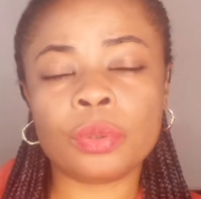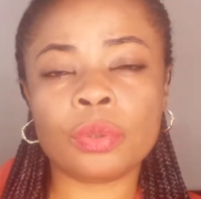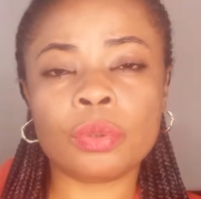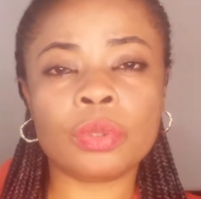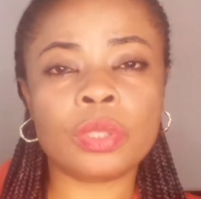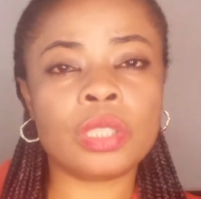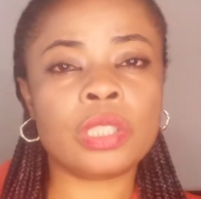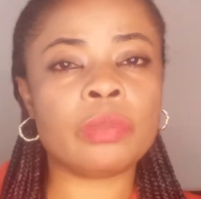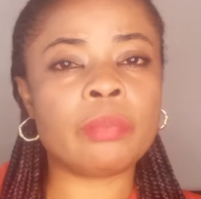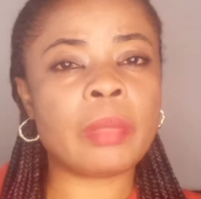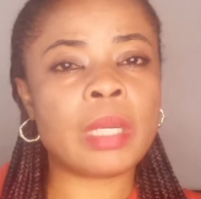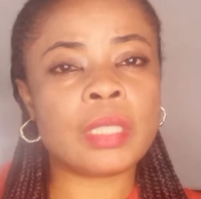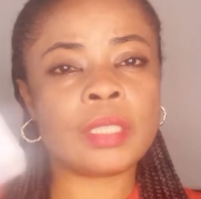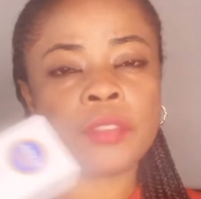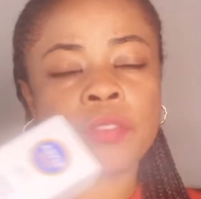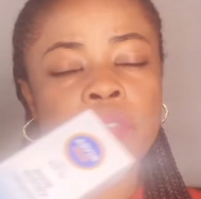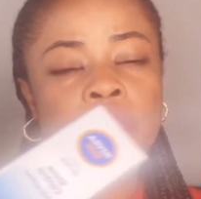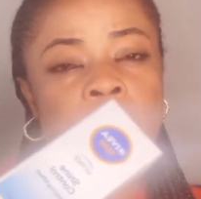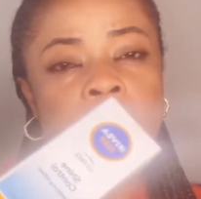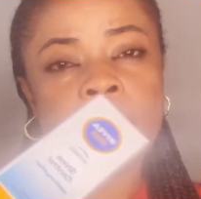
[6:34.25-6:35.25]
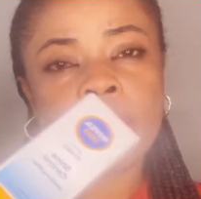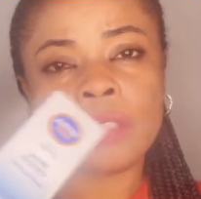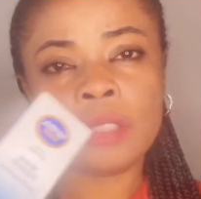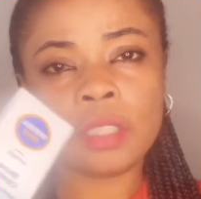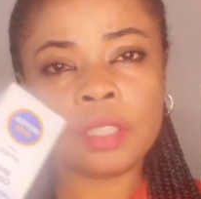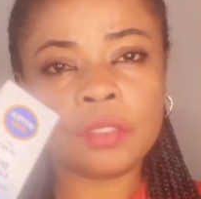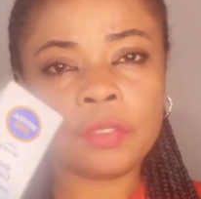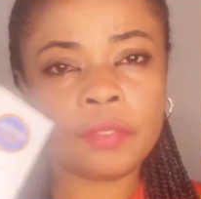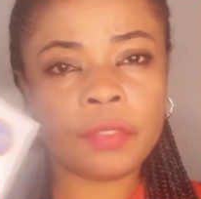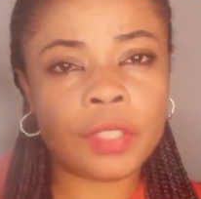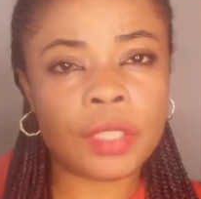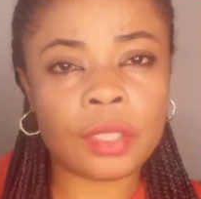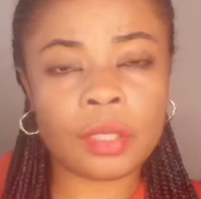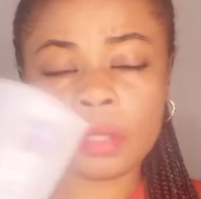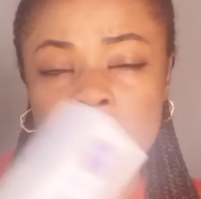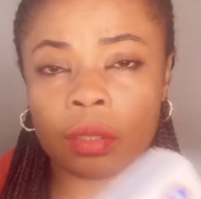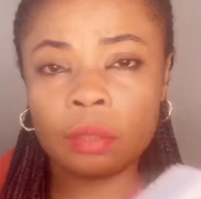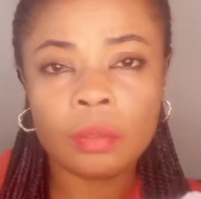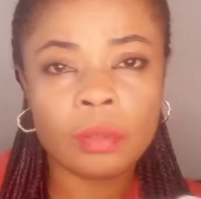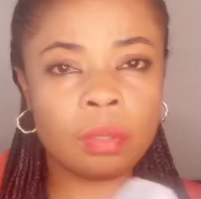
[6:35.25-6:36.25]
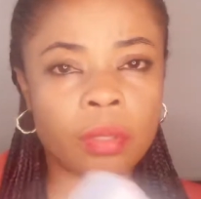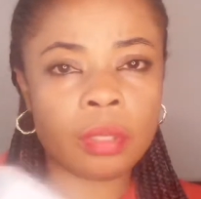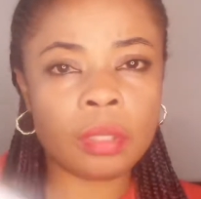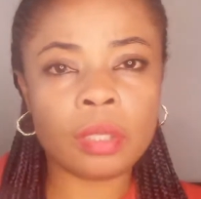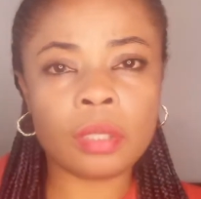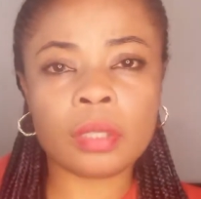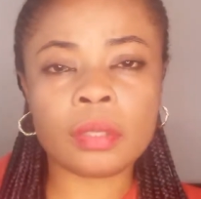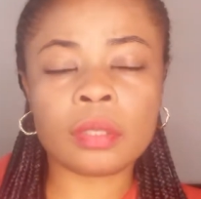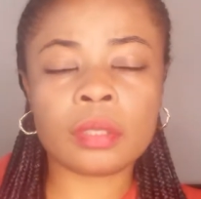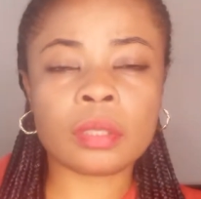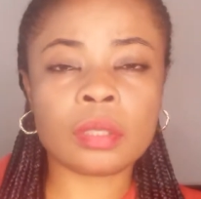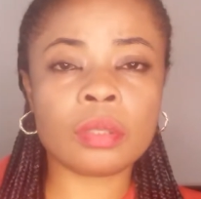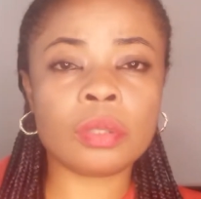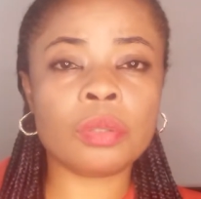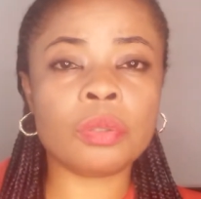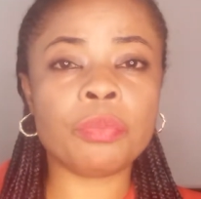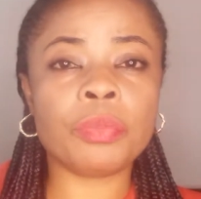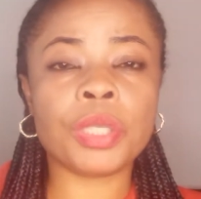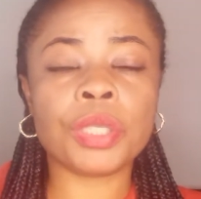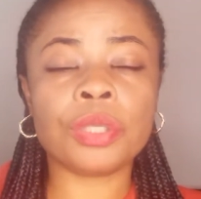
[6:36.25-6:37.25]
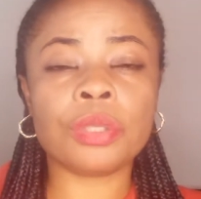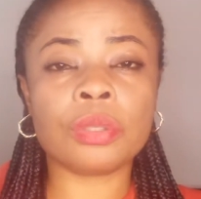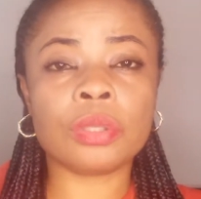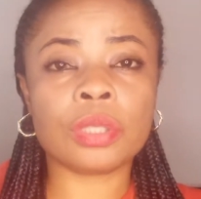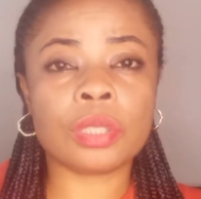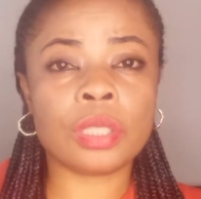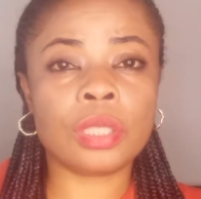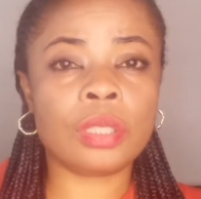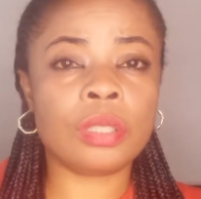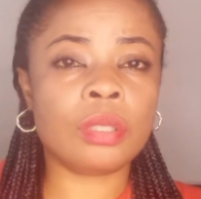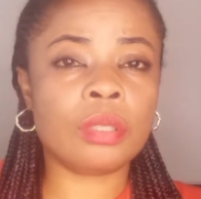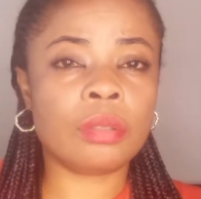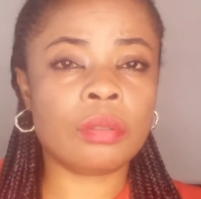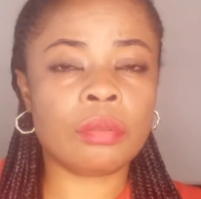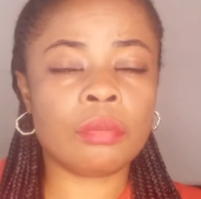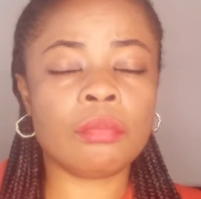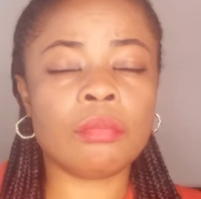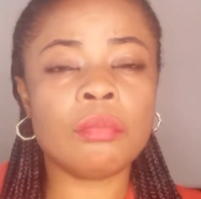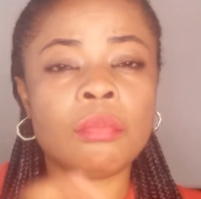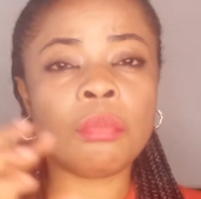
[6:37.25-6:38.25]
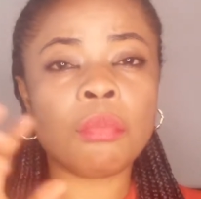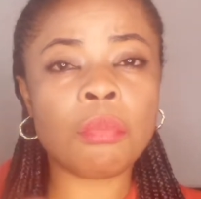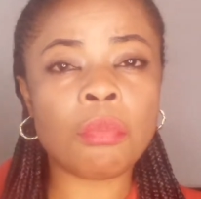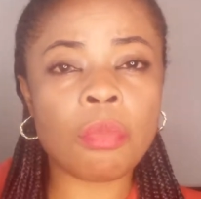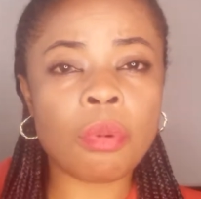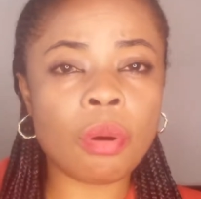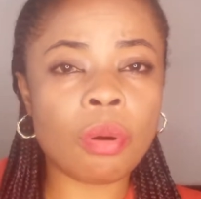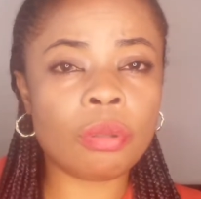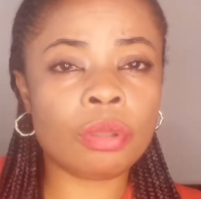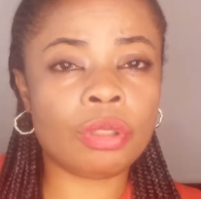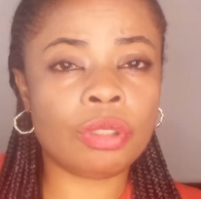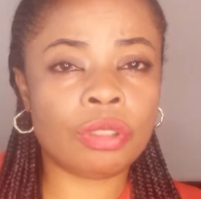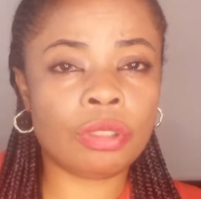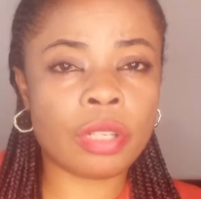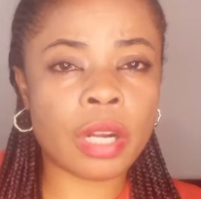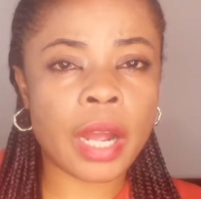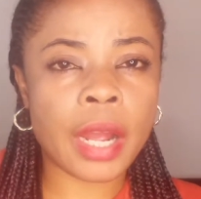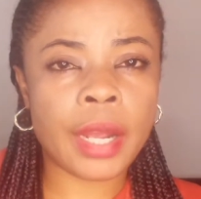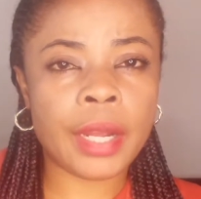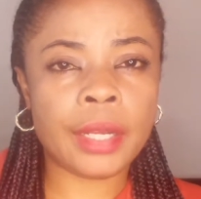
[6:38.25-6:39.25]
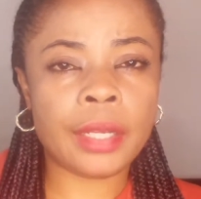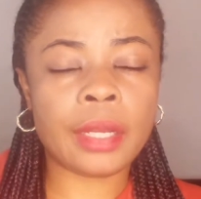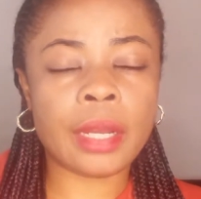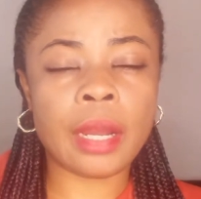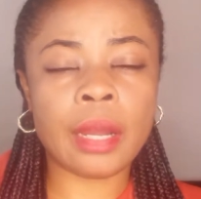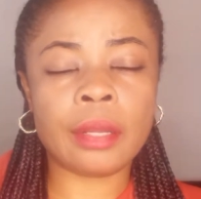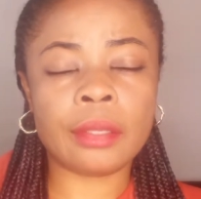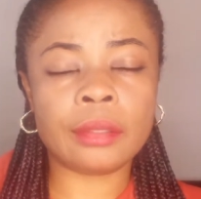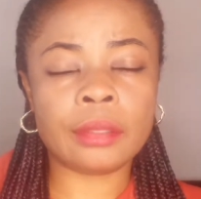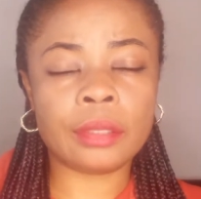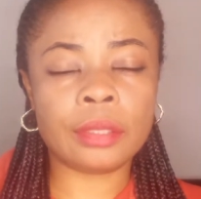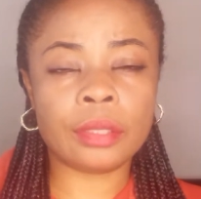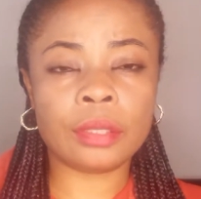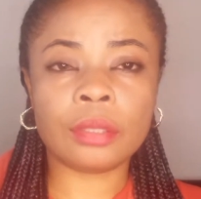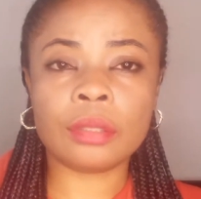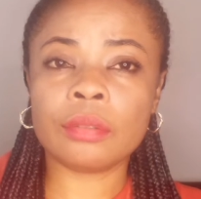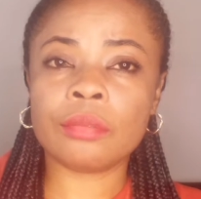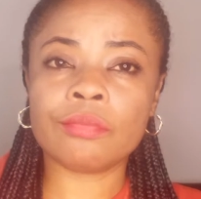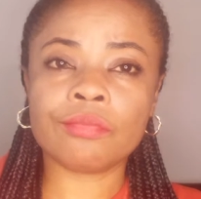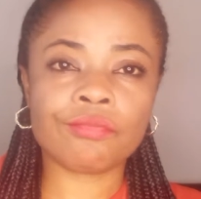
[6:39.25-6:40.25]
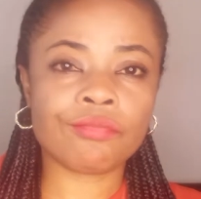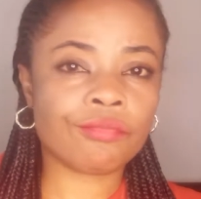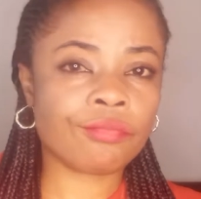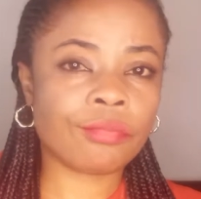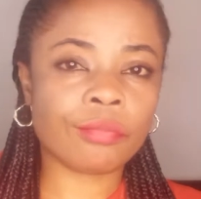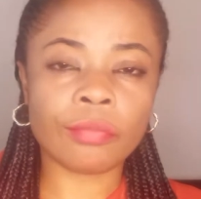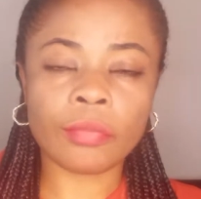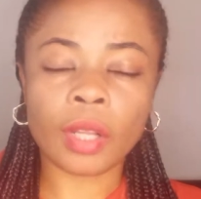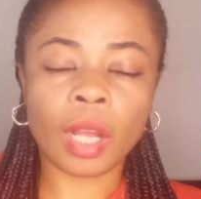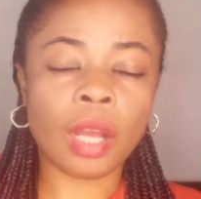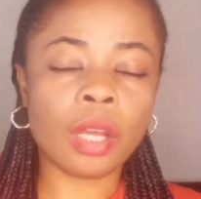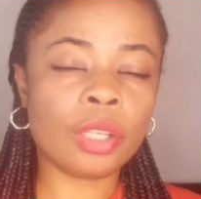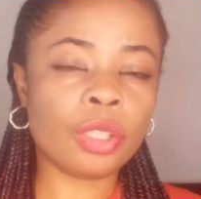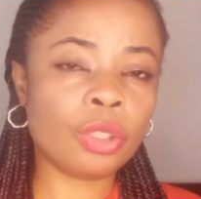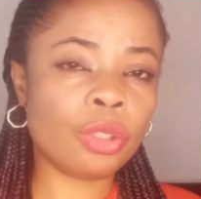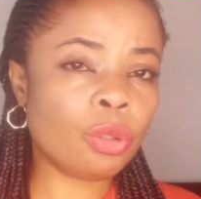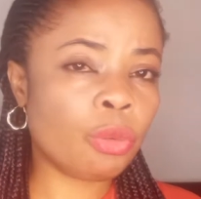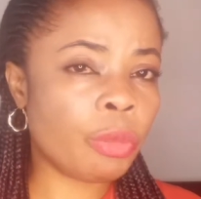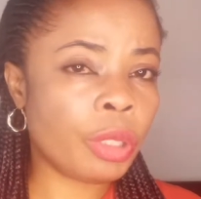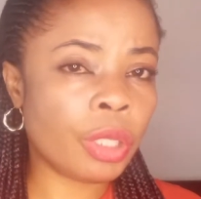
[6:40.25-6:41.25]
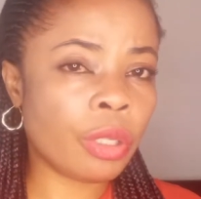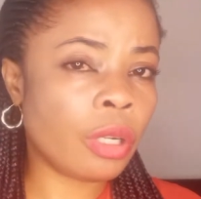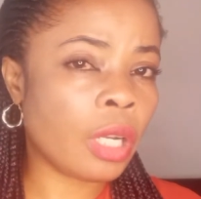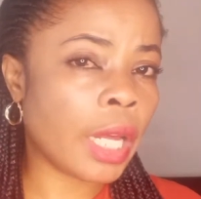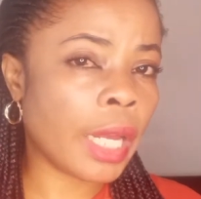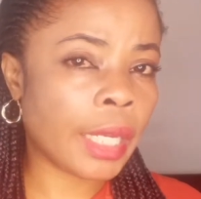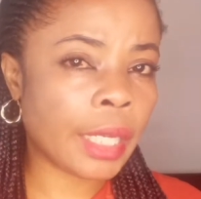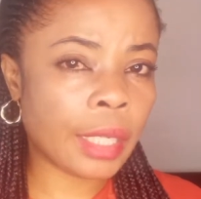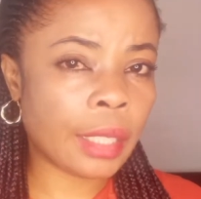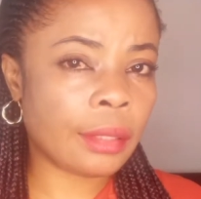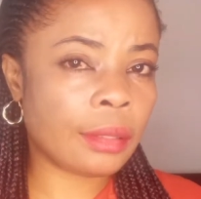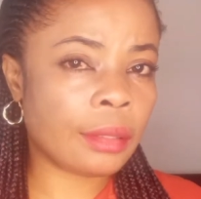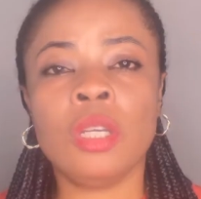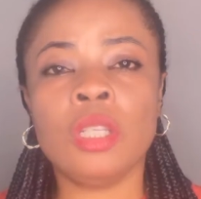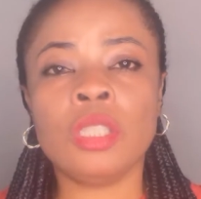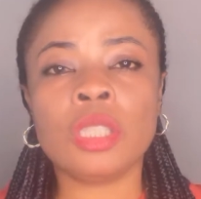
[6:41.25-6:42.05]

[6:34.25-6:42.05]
So this mattify effect, it's gonna make your skin more dry and you may not like it.